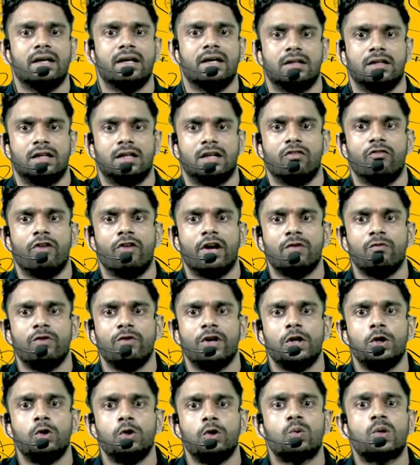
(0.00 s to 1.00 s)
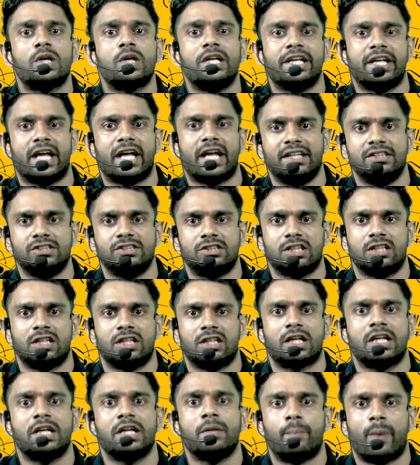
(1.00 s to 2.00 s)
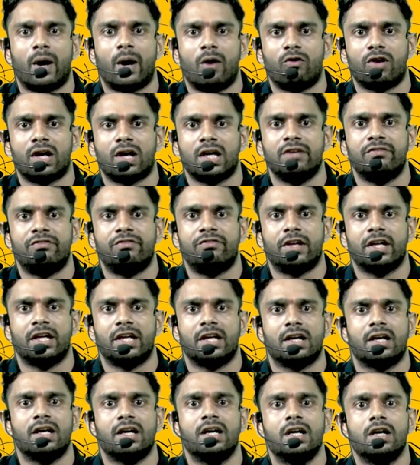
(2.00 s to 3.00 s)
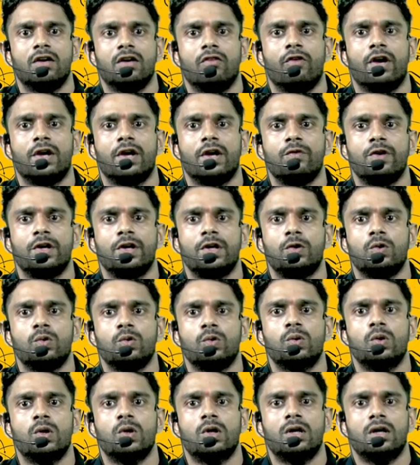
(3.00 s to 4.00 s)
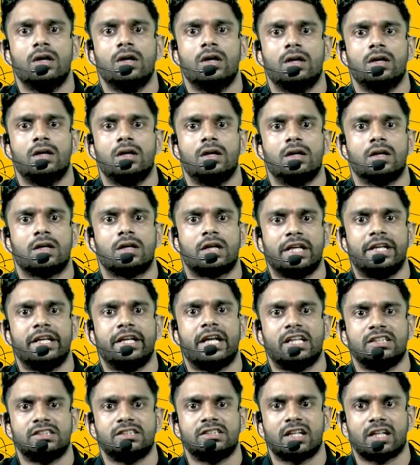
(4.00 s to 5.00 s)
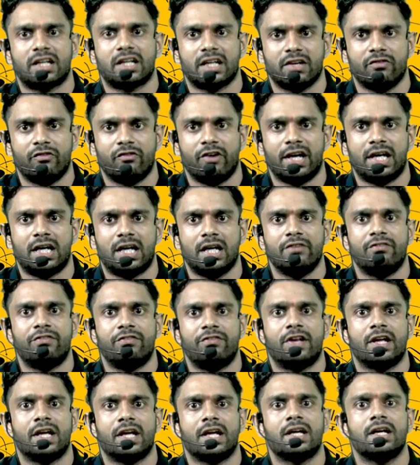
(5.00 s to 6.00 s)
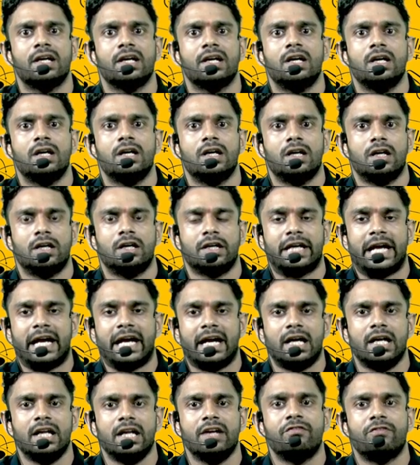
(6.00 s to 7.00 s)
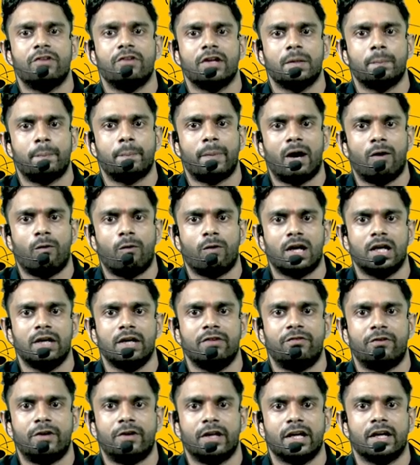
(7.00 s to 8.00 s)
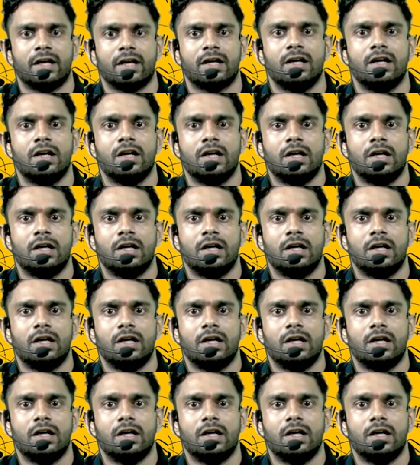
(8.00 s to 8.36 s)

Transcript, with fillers: uh, when we do clean and jerk in powerlifting when we do uh, clean and jerk in weightlifting uh, deadlift in powerlifting